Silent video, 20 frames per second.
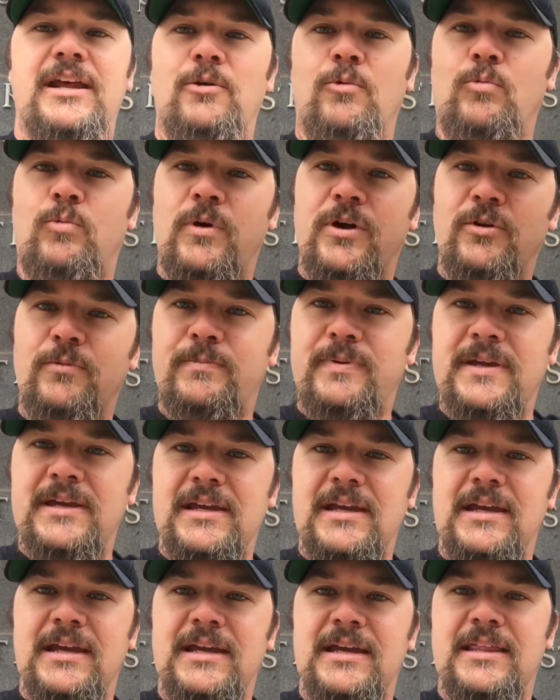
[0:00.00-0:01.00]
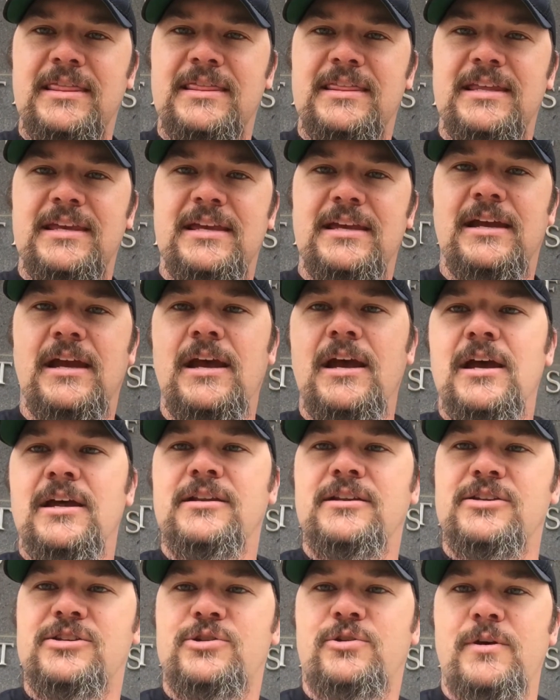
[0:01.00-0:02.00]
It will be in the
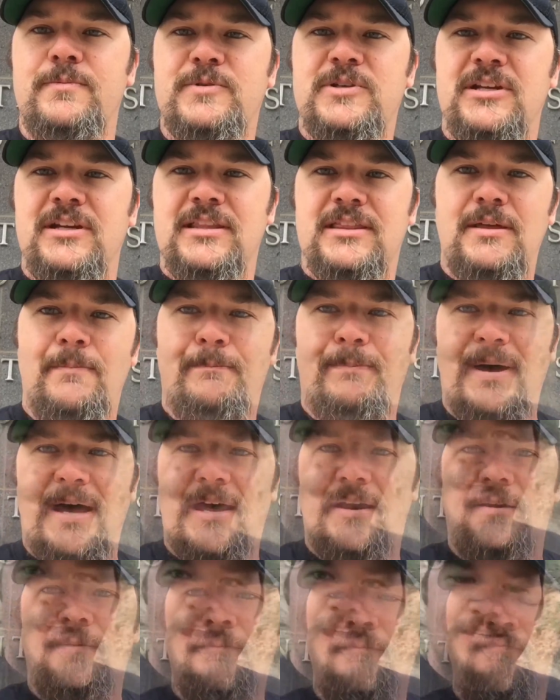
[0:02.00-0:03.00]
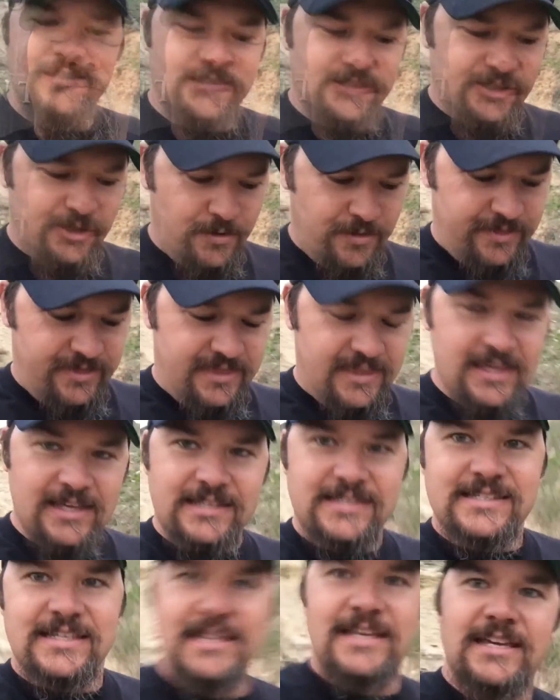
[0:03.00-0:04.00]
description at the bottom. All right, guys, and so
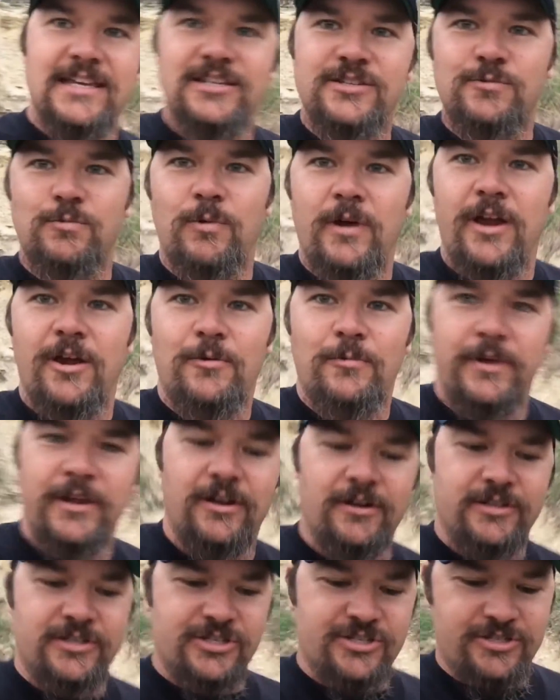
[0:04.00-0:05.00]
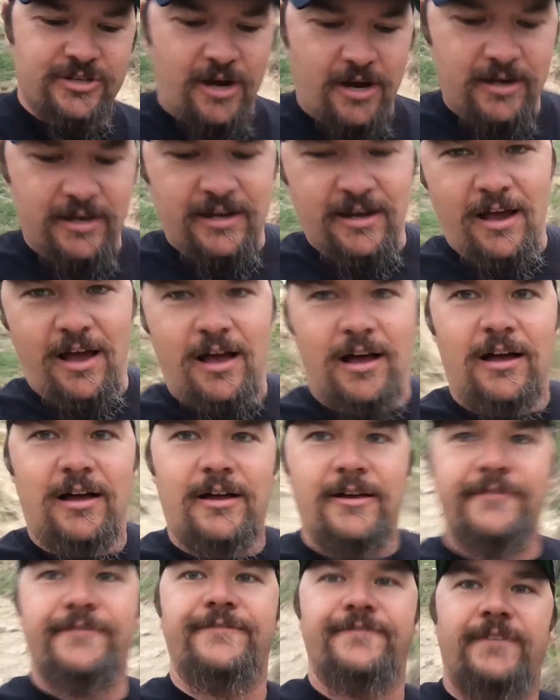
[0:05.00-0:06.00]
this is where we are starting
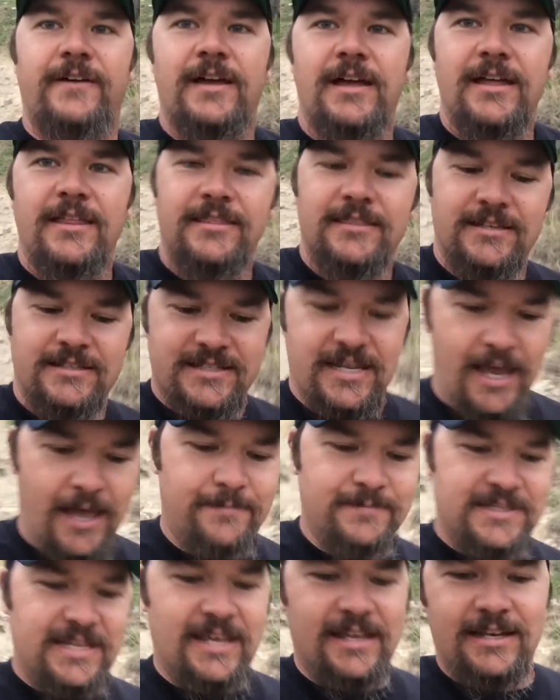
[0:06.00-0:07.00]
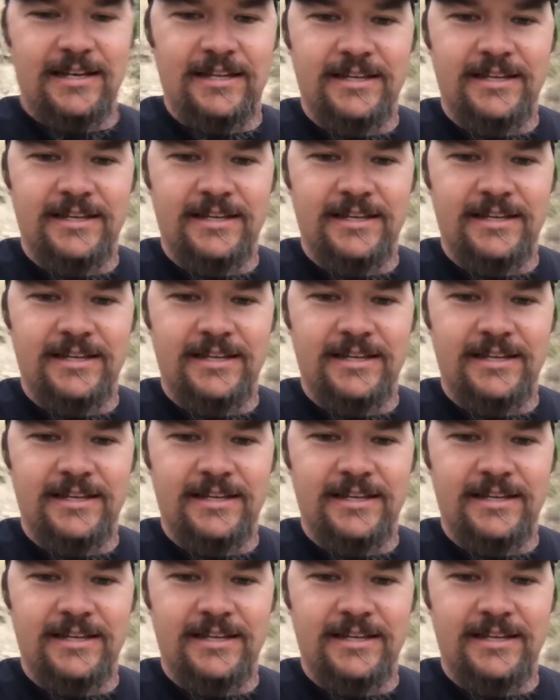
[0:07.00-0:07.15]
off the top 10